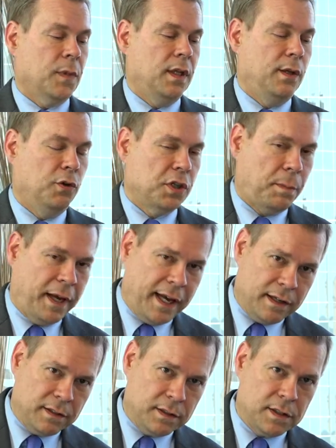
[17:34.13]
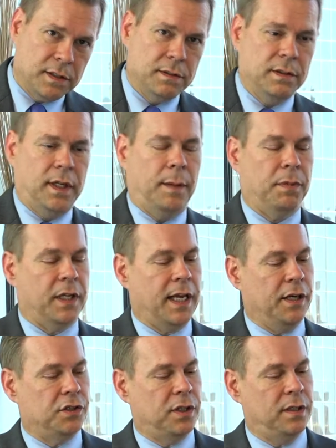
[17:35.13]
there was a patent
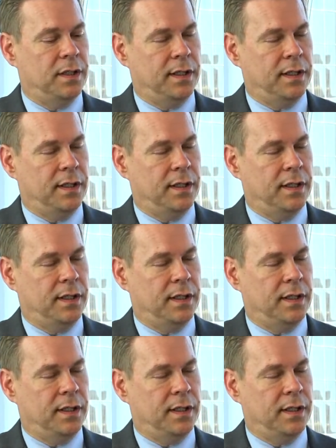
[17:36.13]
application,